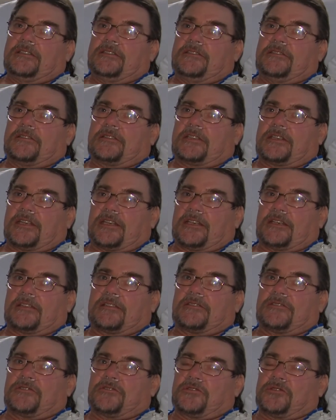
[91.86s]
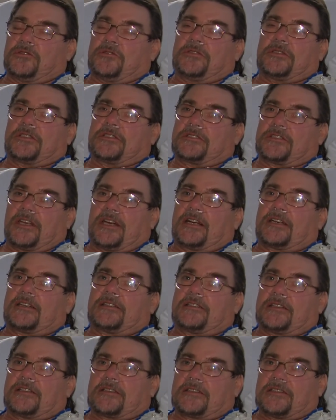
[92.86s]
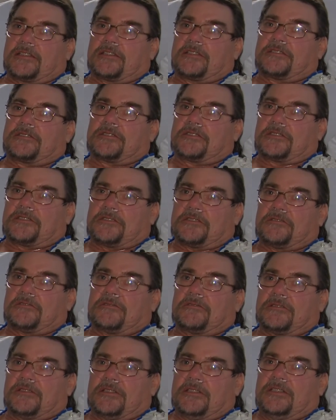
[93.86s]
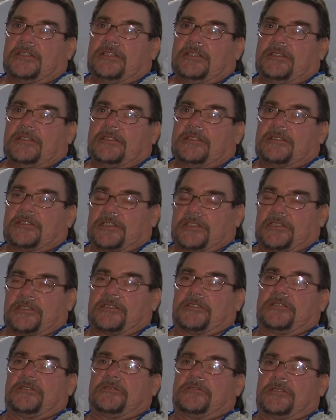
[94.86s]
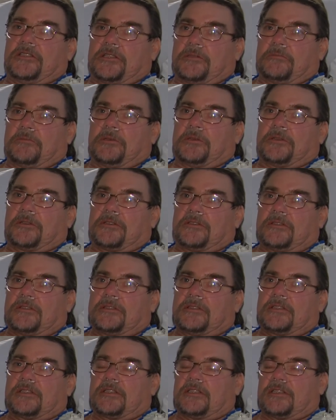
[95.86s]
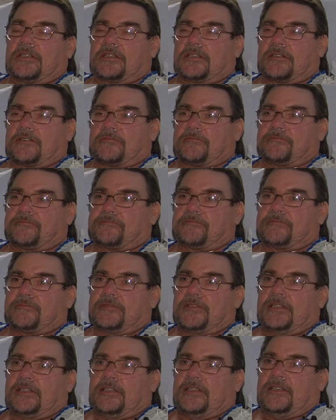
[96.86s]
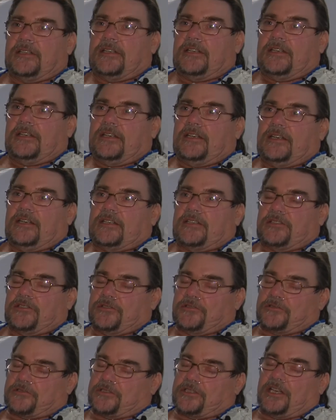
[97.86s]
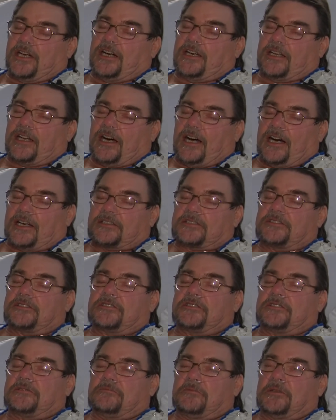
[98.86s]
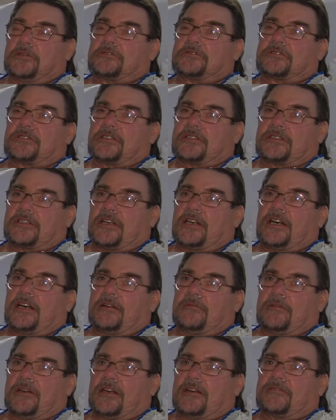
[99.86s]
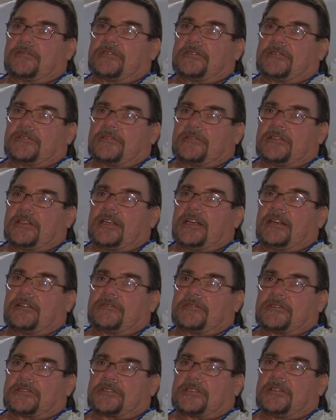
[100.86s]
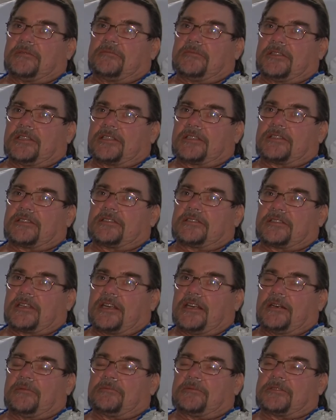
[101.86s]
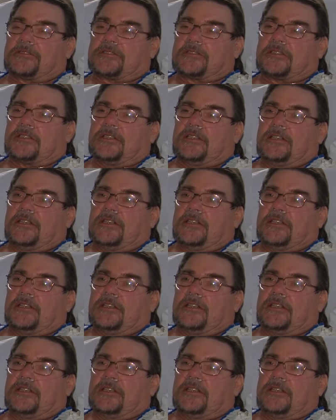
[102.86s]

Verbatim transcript: You can't do exactly the things that you need to do anymore. Um, usually on oxygen most of the time after after something like this happens.